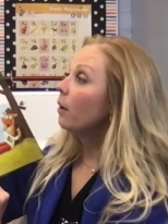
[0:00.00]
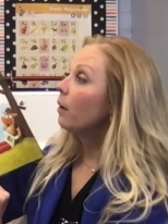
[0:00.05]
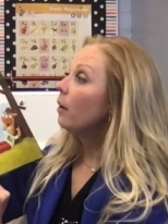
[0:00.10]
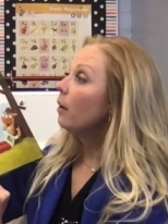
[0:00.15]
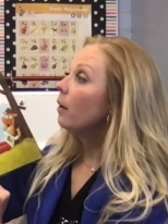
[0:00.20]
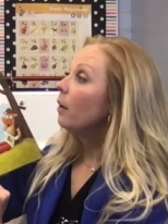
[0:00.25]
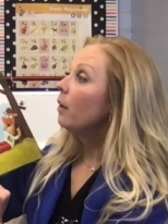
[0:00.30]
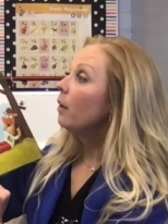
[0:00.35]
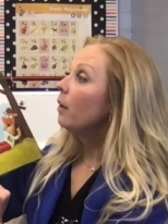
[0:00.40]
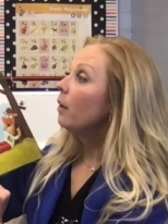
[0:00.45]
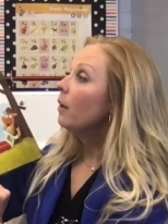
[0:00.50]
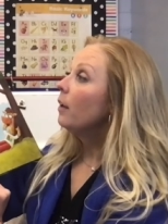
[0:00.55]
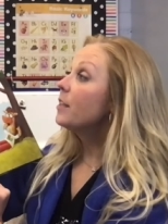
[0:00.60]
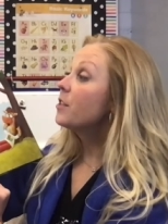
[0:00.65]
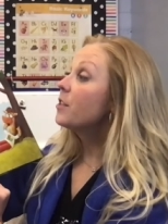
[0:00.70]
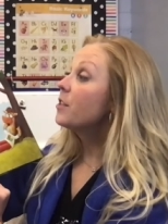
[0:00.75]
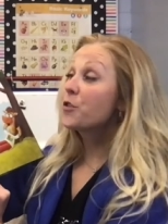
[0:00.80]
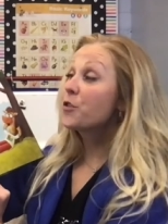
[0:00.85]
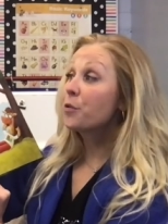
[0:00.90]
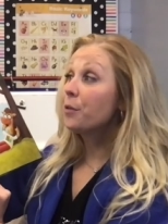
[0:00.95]
It's
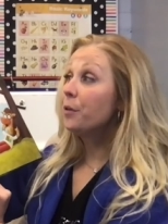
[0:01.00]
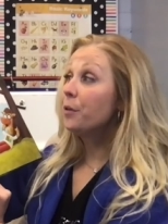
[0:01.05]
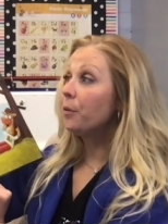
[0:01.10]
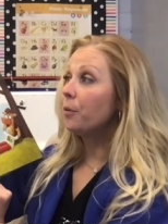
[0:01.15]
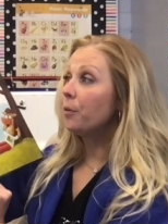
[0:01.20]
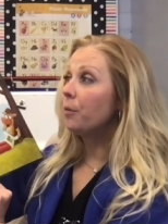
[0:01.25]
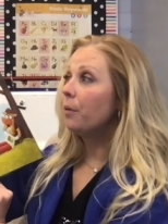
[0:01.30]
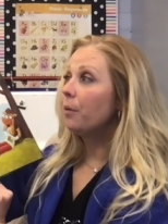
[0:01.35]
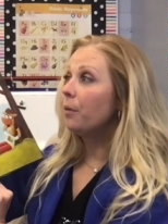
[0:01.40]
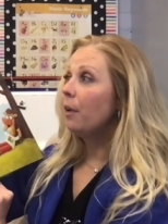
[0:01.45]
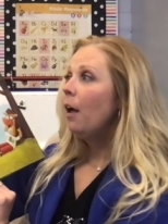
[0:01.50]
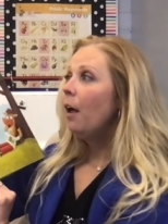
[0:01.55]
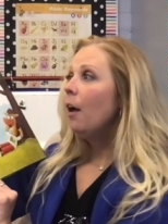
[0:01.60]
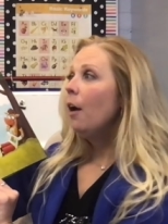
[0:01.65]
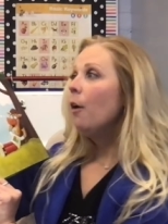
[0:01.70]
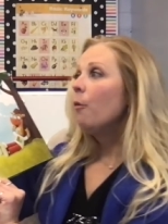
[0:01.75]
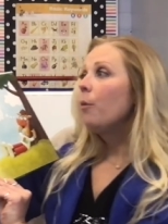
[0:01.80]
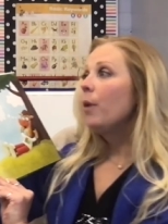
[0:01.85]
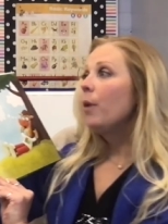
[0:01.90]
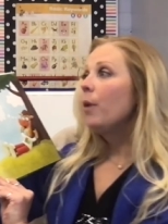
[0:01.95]
true.
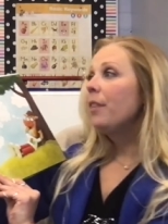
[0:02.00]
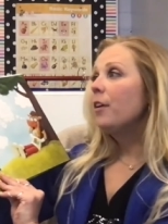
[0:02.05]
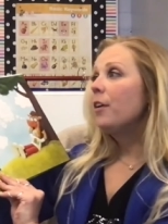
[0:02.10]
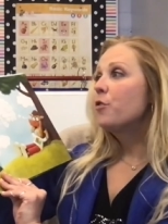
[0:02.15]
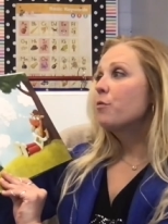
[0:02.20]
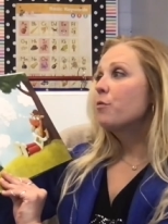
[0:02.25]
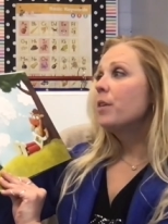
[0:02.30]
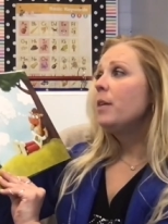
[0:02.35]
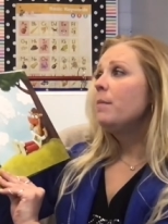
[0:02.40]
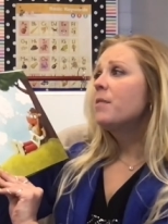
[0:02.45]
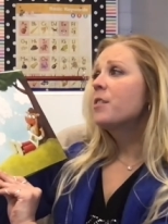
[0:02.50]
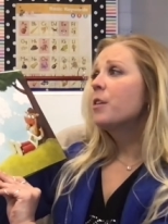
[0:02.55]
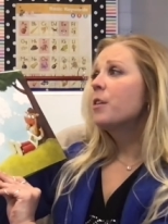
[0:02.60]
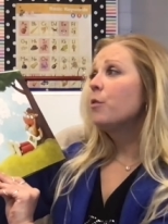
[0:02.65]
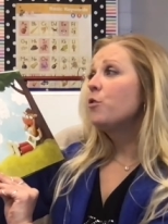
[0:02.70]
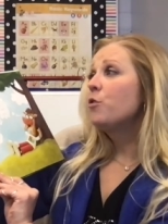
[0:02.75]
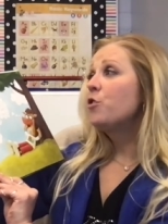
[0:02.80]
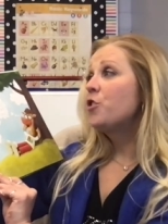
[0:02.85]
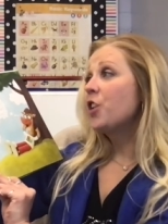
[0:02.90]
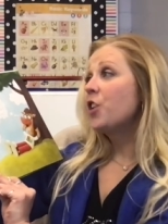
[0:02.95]
With a dream so
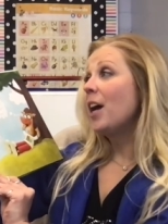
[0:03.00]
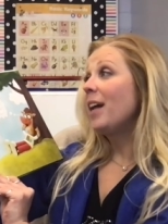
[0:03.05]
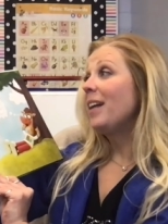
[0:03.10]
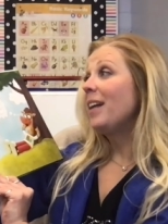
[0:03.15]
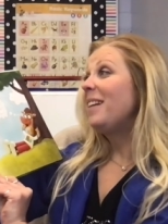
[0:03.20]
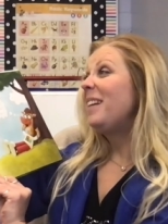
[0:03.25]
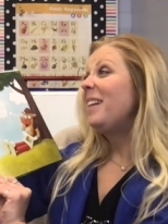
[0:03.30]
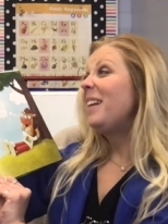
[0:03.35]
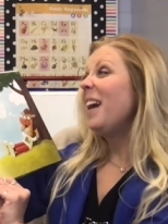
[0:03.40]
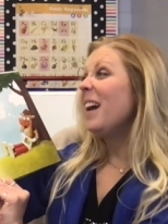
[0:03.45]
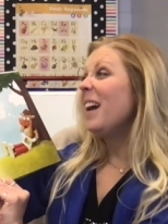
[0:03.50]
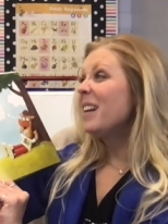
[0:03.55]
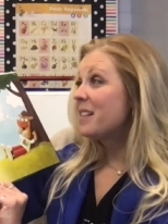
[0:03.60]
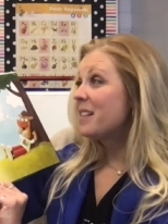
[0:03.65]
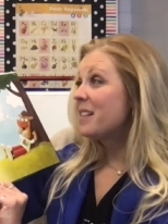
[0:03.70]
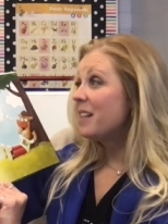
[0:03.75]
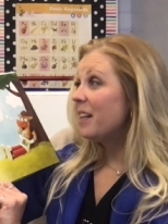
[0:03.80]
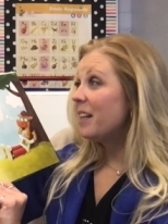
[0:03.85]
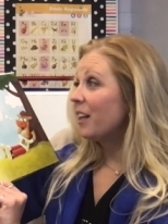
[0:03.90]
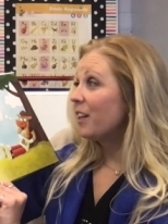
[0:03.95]
gigantic,
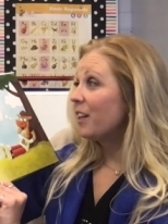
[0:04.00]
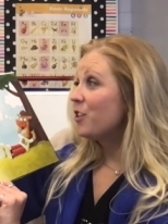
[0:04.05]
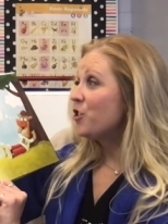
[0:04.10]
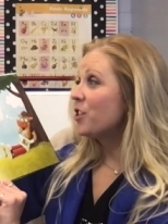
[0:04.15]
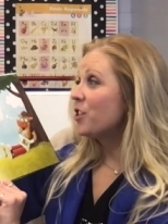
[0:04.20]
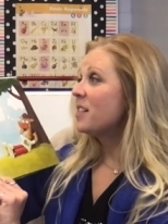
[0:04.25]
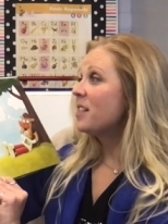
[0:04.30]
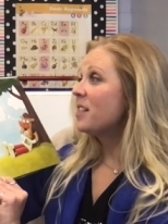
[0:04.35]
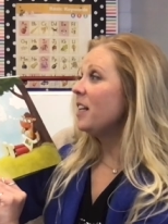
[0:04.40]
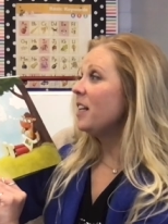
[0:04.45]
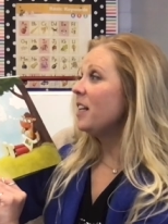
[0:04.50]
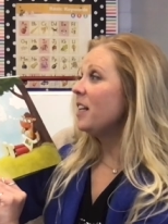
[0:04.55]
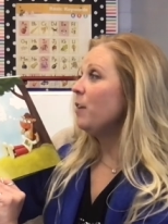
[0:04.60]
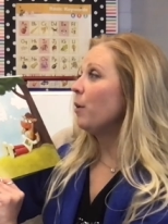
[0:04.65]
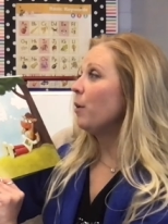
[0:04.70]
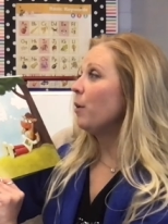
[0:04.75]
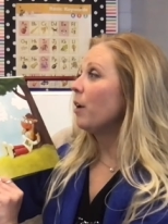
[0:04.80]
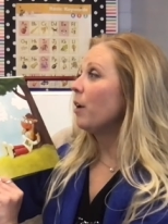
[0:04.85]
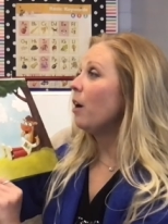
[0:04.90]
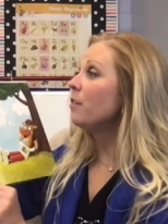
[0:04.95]
just see what I'll
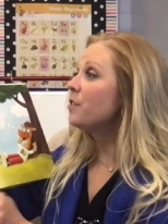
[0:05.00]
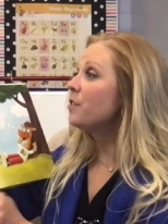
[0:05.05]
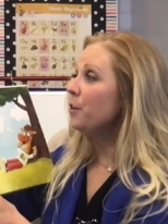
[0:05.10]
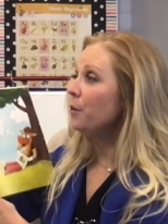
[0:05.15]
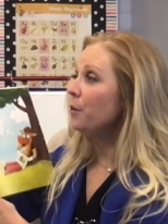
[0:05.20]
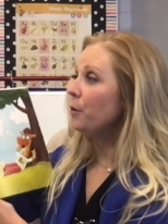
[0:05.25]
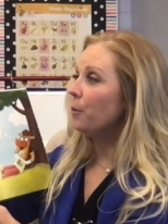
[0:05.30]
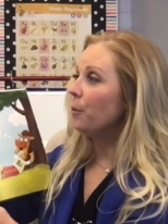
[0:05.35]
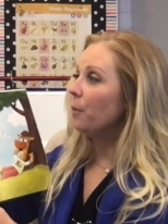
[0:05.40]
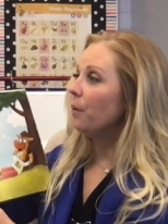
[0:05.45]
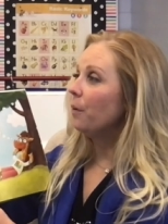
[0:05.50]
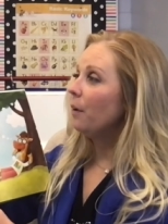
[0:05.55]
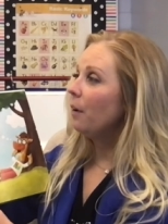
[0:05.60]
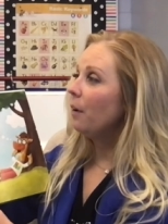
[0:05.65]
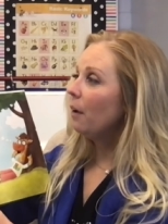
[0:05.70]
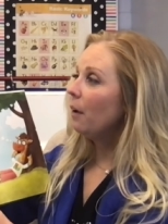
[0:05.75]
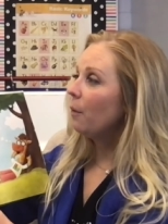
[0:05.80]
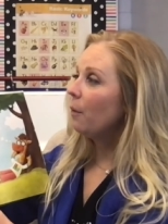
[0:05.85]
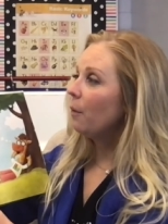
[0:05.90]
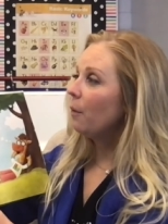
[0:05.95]
do. What
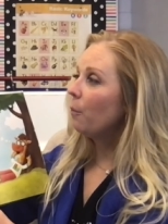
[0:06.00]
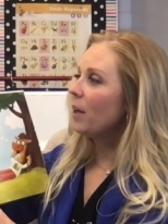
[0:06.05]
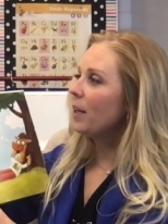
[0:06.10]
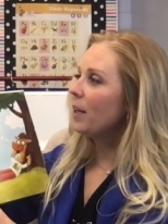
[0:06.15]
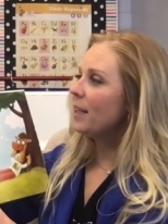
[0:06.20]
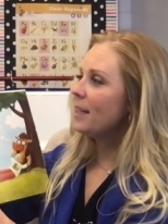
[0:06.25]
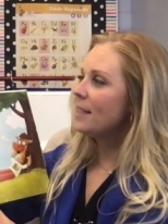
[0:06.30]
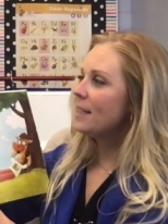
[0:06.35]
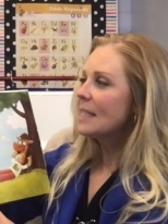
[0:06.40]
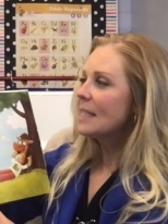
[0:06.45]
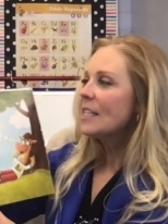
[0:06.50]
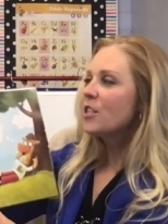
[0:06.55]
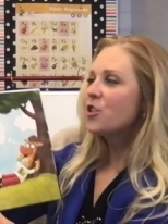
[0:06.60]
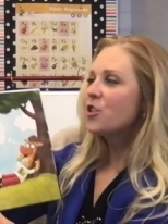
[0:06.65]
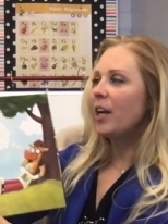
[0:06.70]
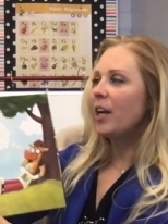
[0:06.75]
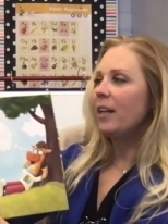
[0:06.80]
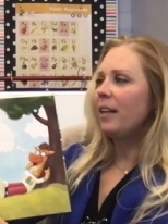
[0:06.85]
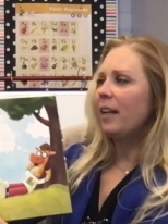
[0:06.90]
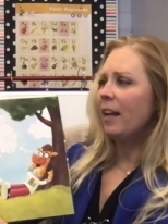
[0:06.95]
is this
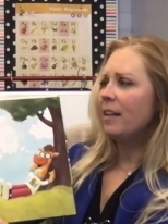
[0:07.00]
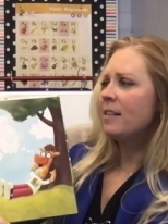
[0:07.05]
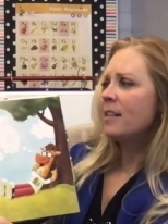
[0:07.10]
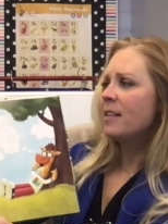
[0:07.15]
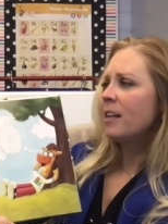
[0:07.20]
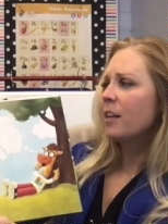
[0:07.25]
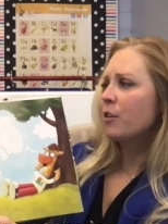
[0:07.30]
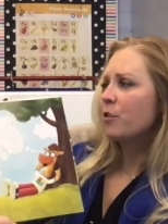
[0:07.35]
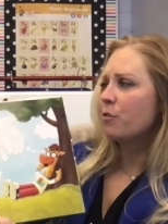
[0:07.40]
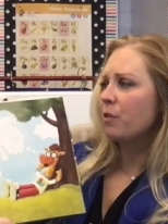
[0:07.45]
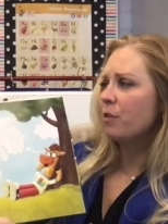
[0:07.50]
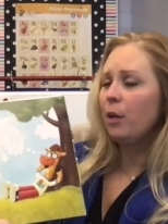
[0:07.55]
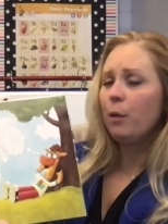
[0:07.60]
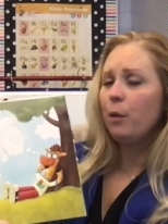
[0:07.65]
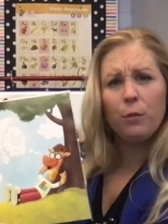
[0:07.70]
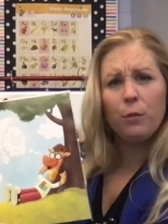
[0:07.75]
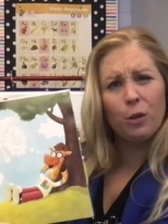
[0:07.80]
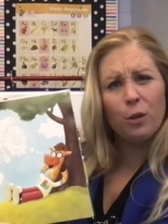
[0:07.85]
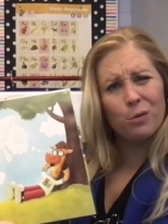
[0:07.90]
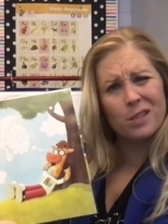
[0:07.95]
gigantic dream, you
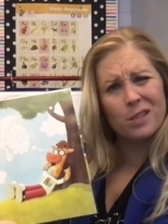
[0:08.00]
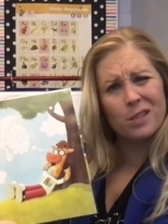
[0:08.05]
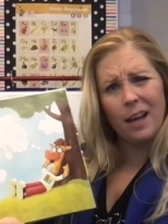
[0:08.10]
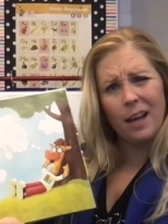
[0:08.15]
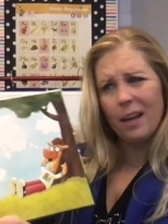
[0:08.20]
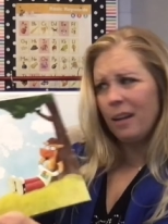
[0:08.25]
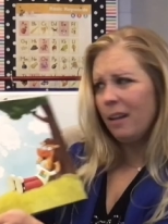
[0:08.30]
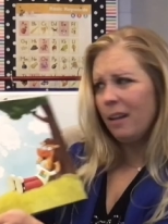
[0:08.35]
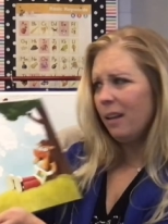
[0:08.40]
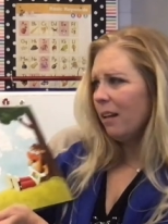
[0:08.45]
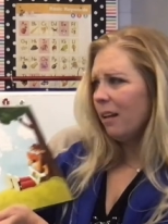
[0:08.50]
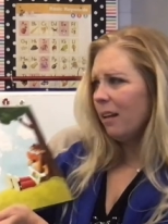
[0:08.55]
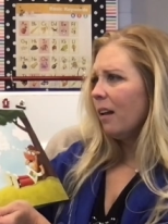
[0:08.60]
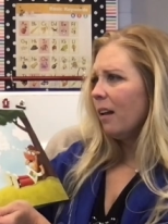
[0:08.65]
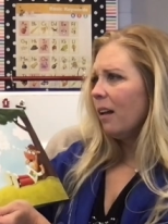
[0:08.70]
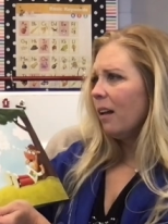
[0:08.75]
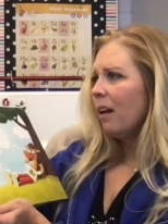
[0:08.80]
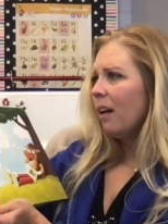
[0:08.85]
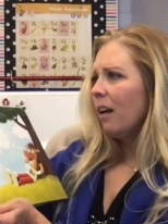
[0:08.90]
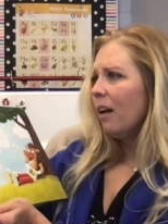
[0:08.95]
say?
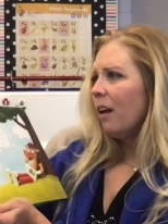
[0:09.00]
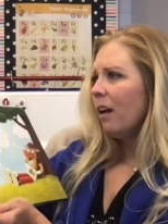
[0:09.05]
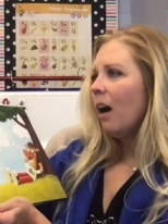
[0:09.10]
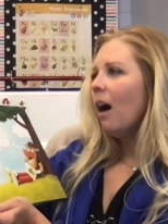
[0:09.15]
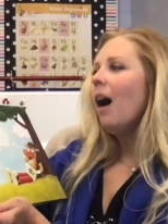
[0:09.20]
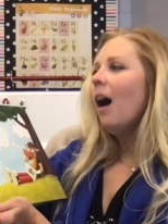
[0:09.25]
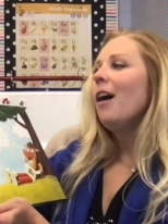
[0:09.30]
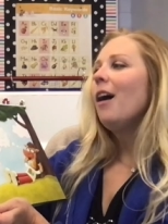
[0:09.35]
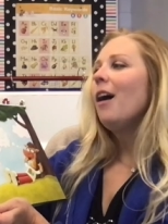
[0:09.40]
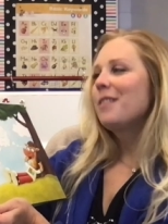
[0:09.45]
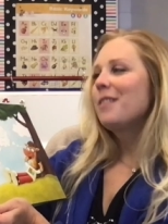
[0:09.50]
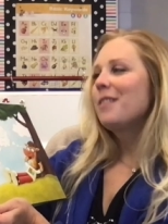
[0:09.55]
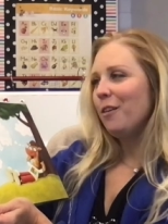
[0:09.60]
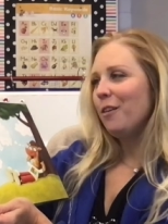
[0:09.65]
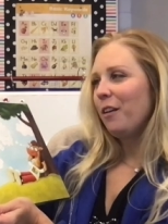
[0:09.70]
I'll tell you.